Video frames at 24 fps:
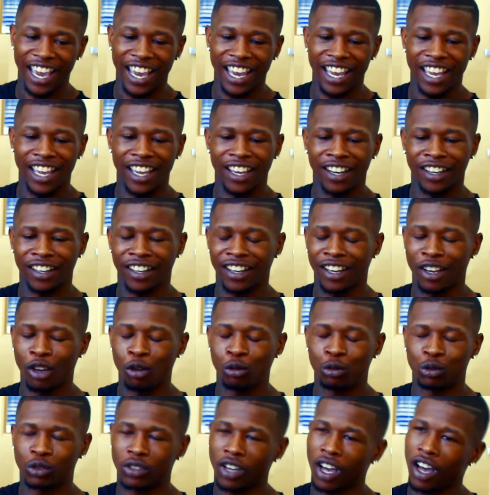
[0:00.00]
And it
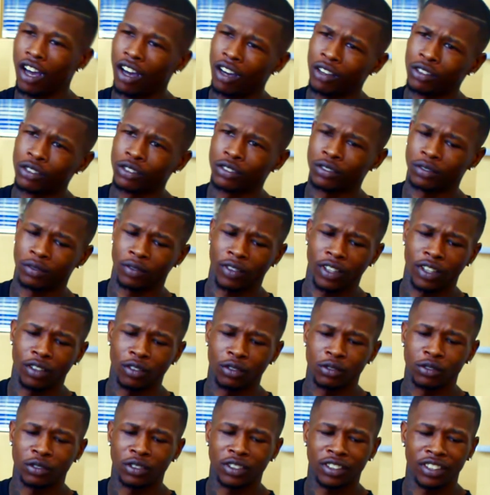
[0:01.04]
was awesome. It was
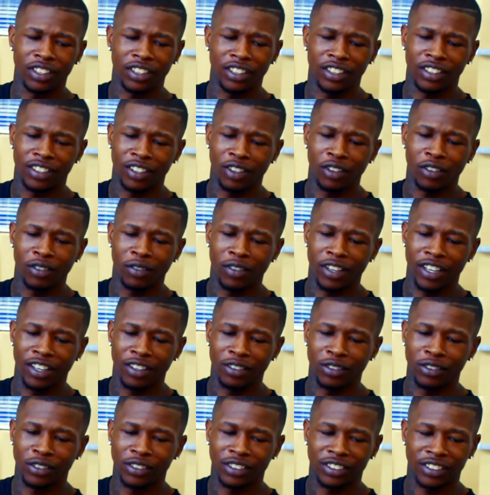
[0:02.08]
really dope. It
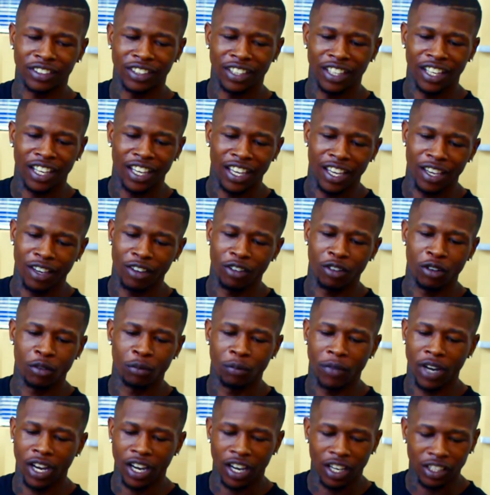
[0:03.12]

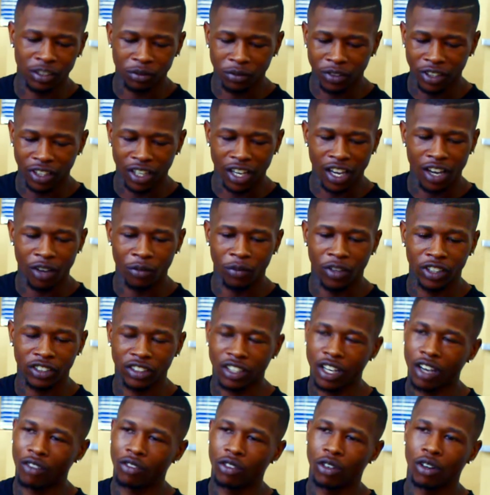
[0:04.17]
reminds me of how much
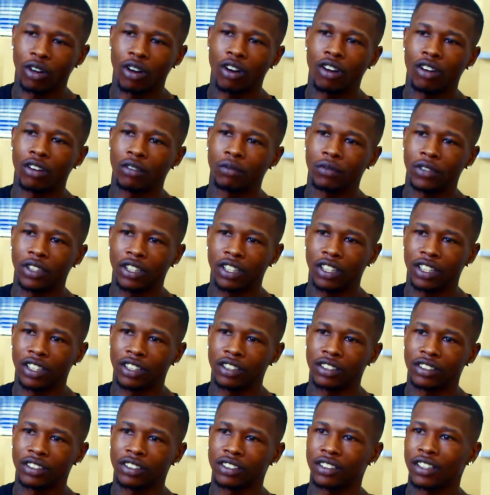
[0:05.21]
I've grown,
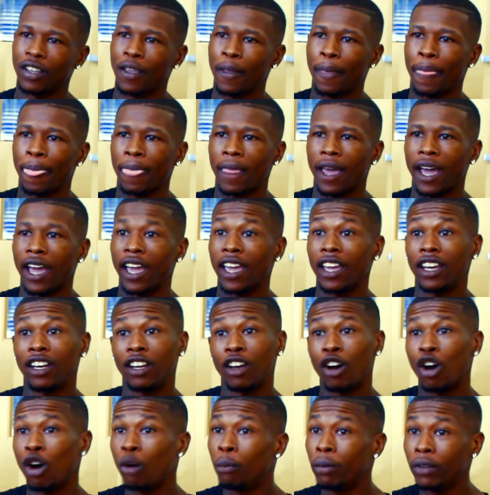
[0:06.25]
because I had
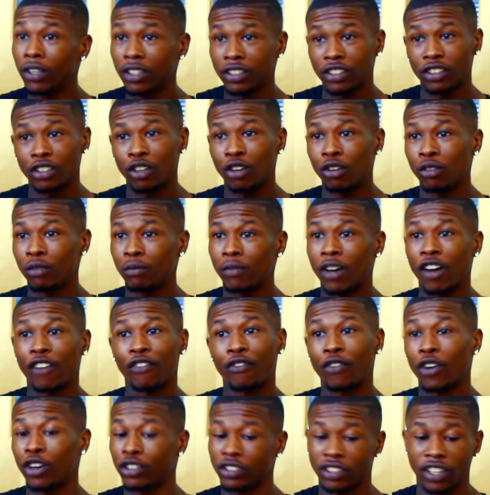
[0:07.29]
to open the show, my
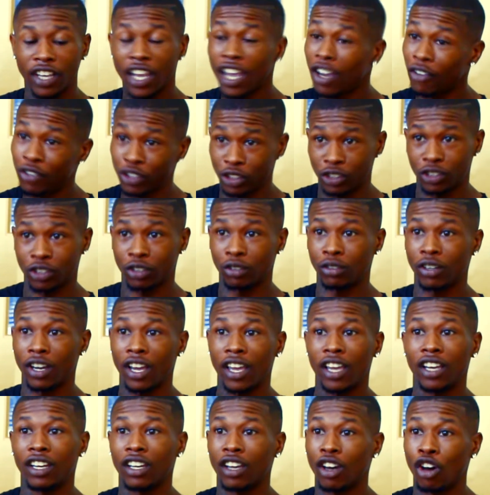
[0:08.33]
first ever show, I
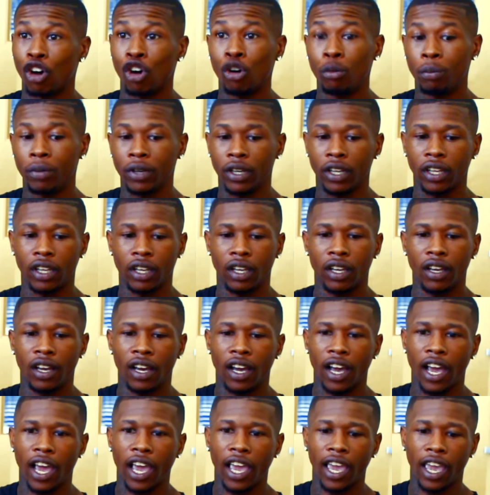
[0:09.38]
had to open it.
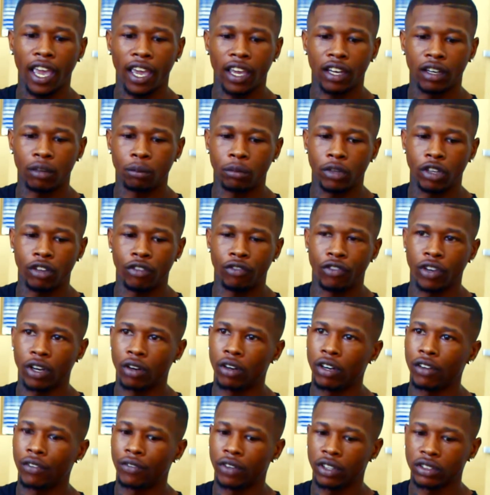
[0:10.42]
I had to be
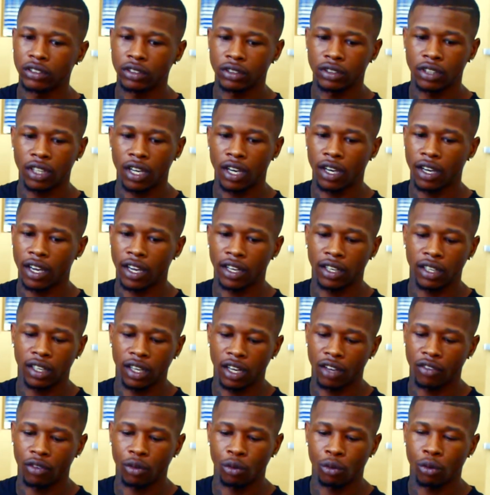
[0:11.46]
very versatile. I
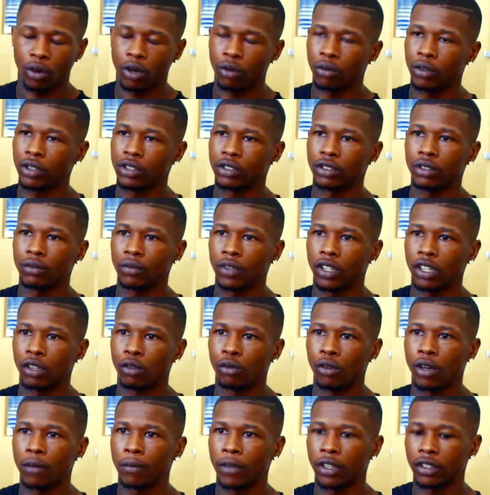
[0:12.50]
never worked with too many
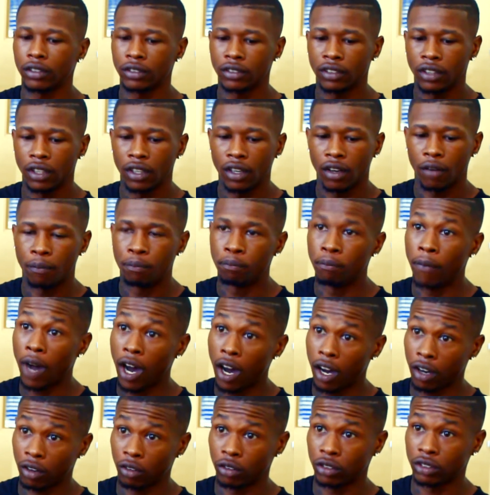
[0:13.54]
women
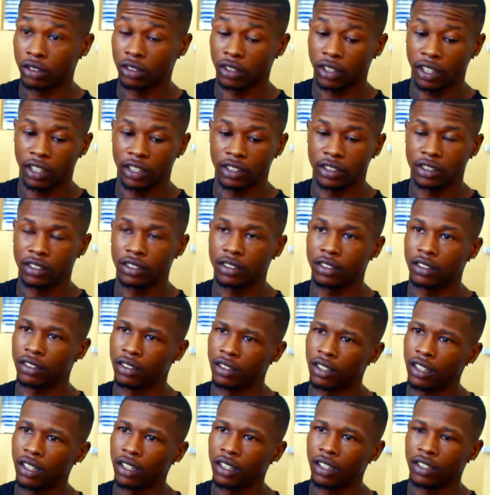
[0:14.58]
models until
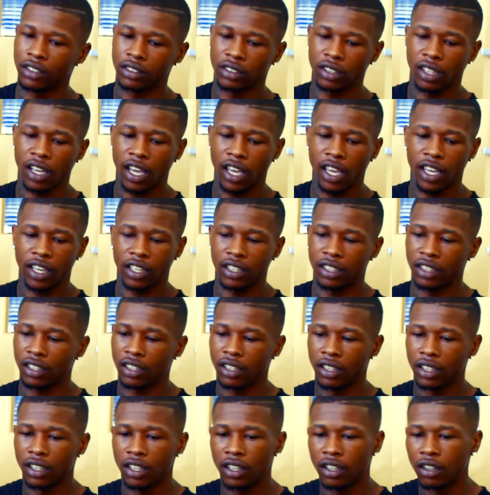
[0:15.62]
then, so I had to
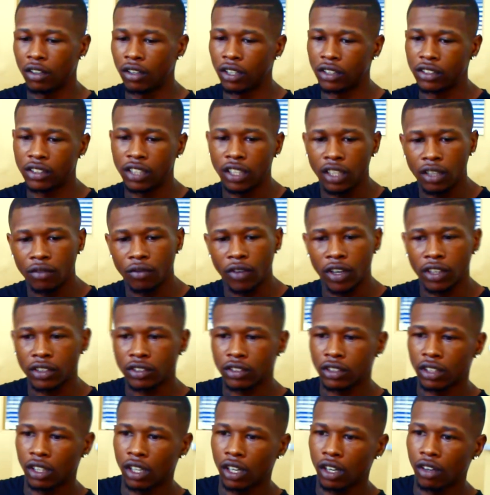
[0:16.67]
critique
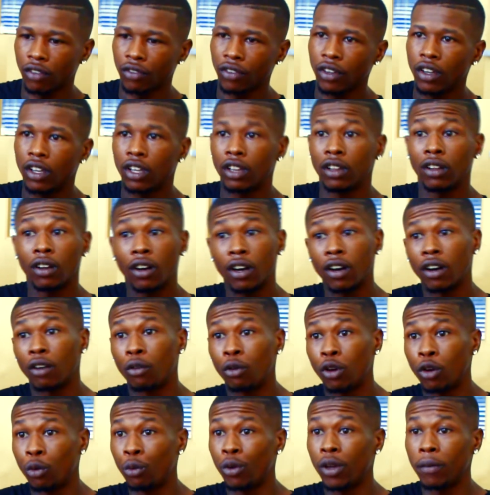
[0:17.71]
myself, learn
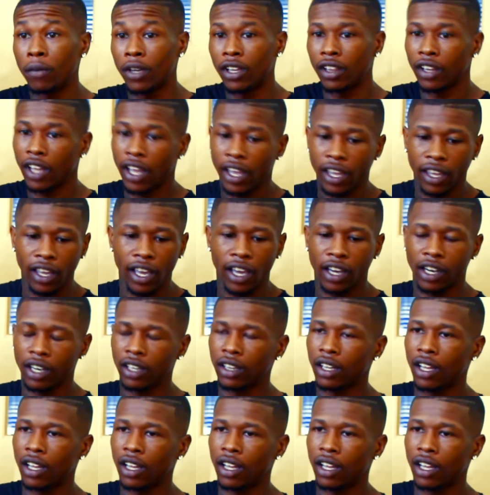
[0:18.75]
what women like, how they